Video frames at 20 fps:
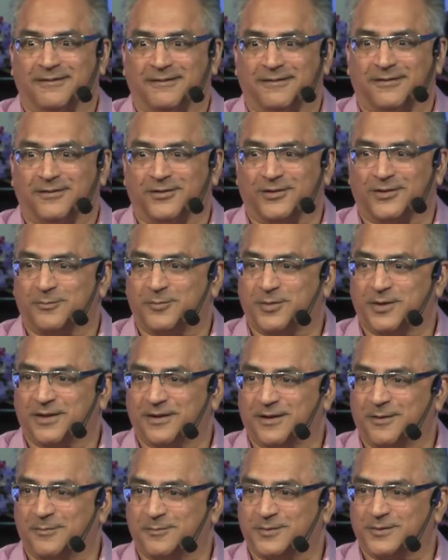or you can pick it
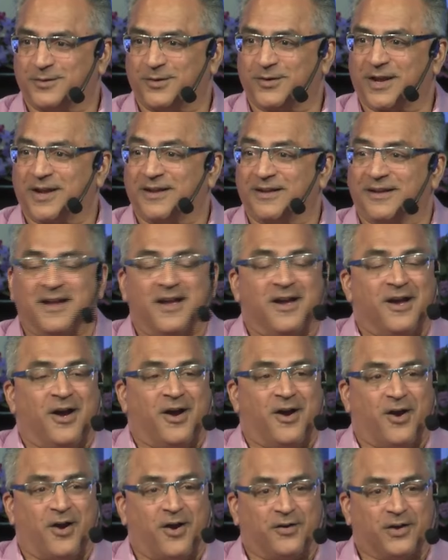up. Okay.
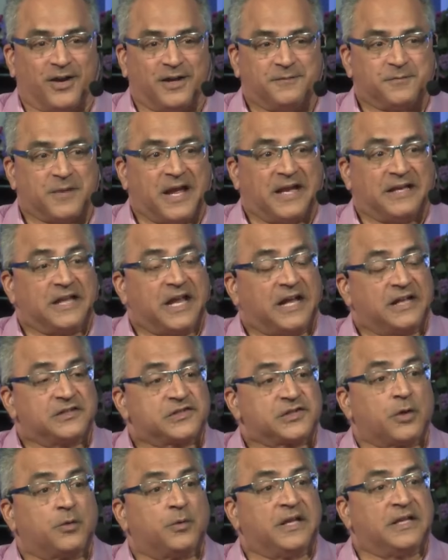All right. And, and
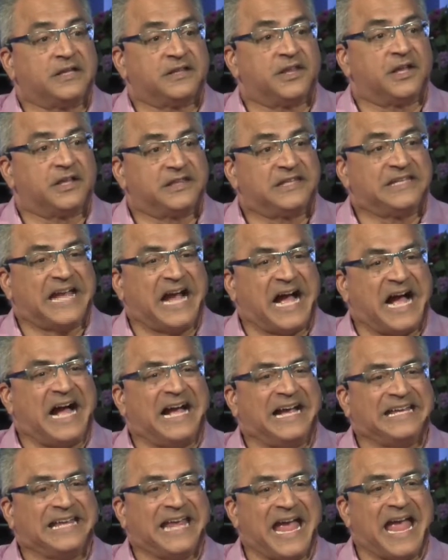so it, the I
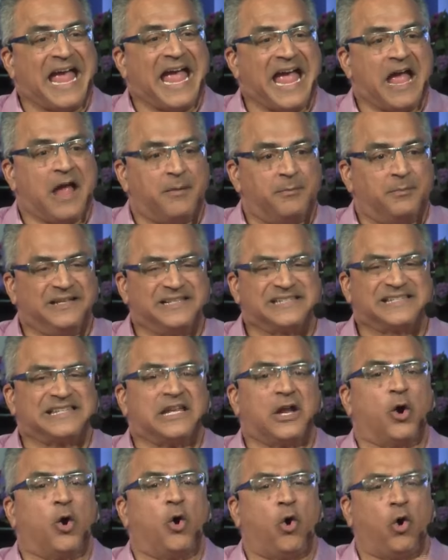am is the
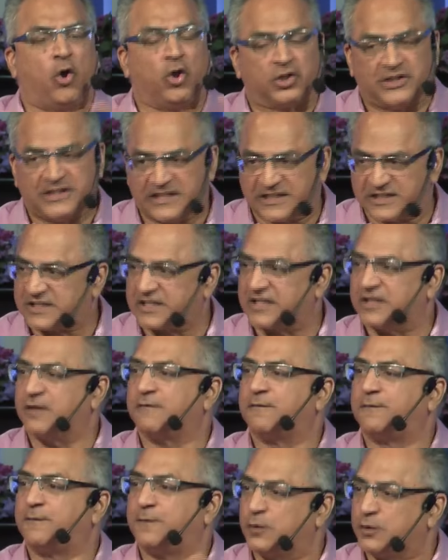allness and the
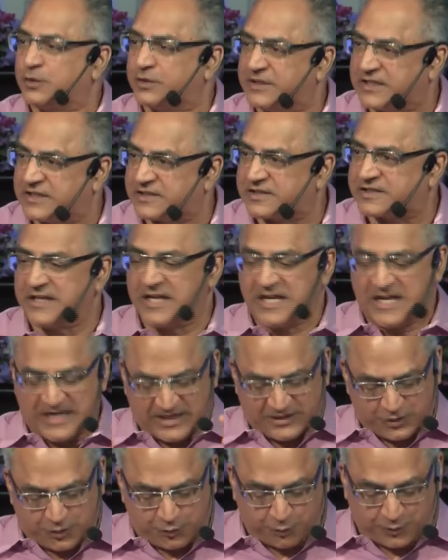fullness and
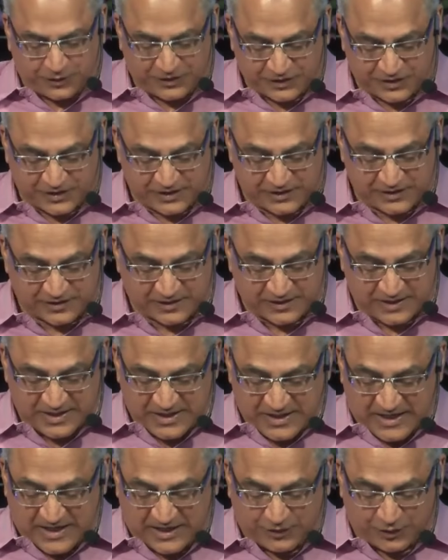the richness
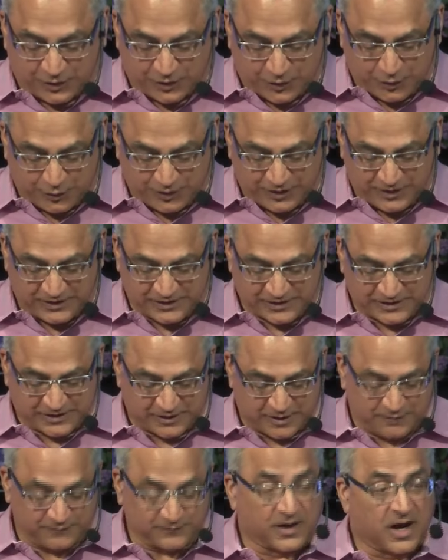and the goodness
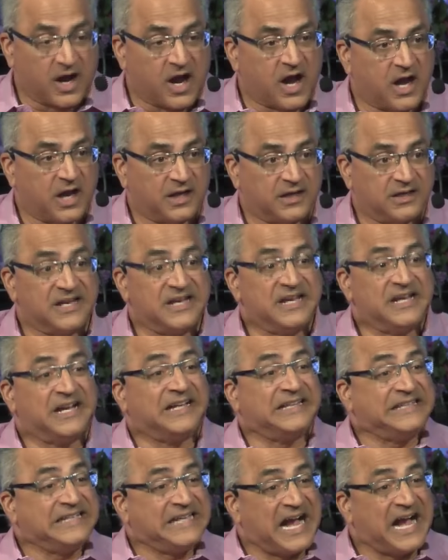of God.
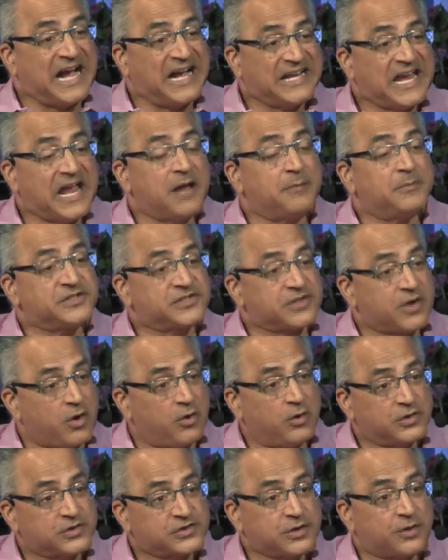And the I am is
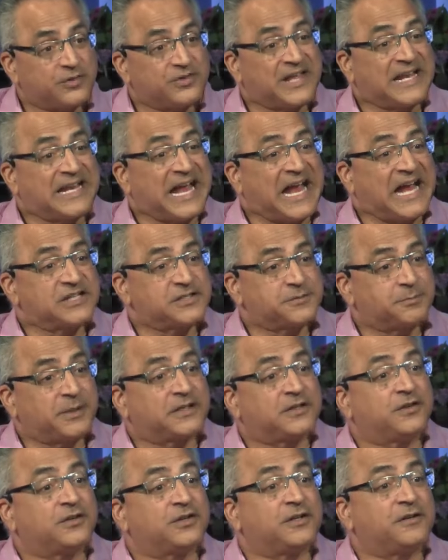also that aspect
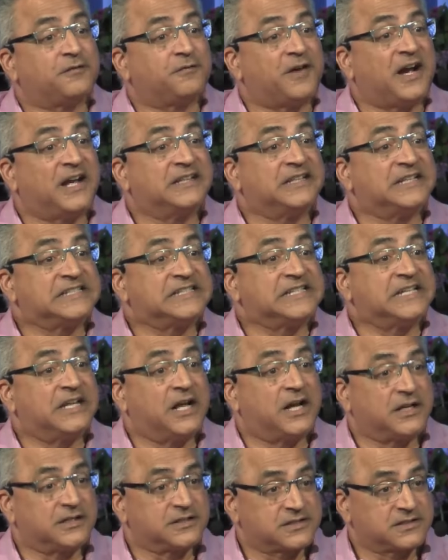of the divine that's in
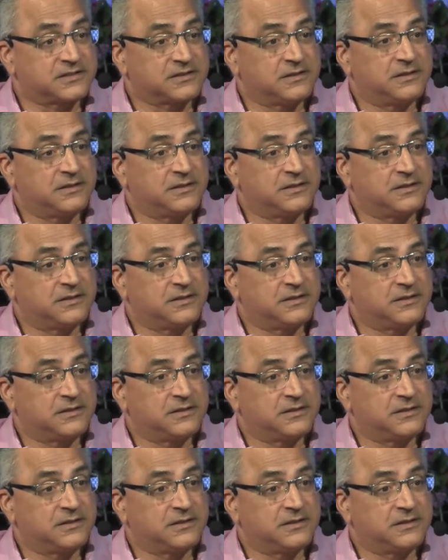us,